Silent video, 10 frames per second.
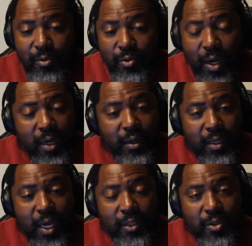trying to
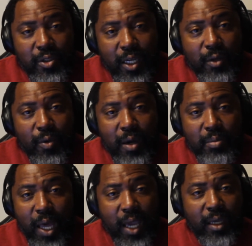cash a check while
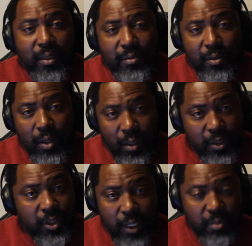black, a
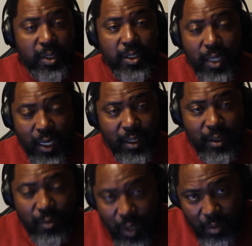legitimate check
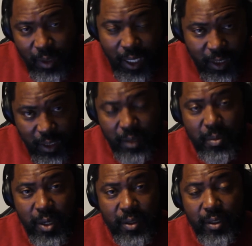while black in
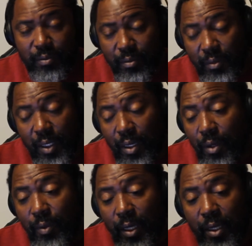America.
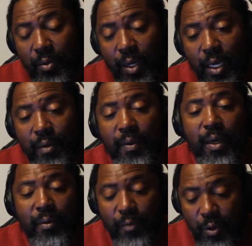Well, anyway,
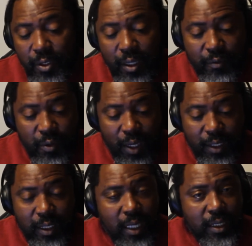folks, if you
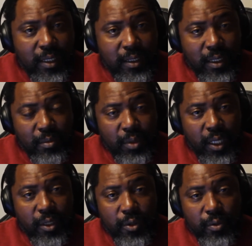like the content that I'm
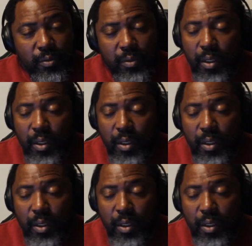bringing you,